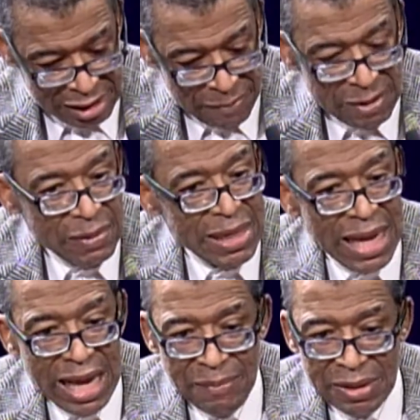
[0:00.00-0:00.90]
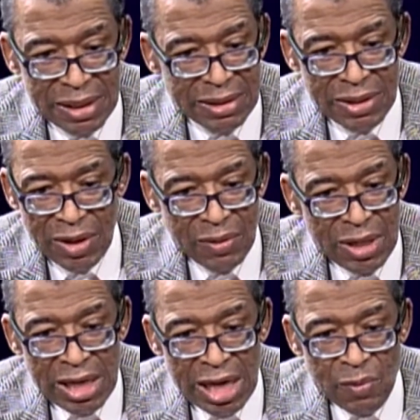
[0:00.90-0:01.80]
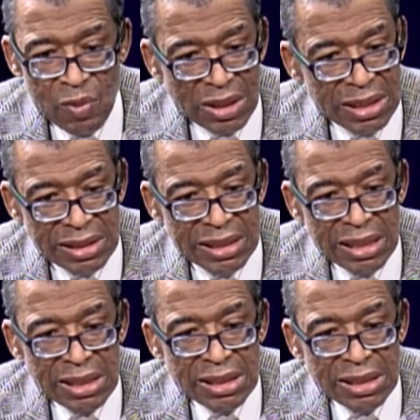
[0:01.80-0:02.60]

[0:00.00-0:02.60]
Some people died, but it wasn't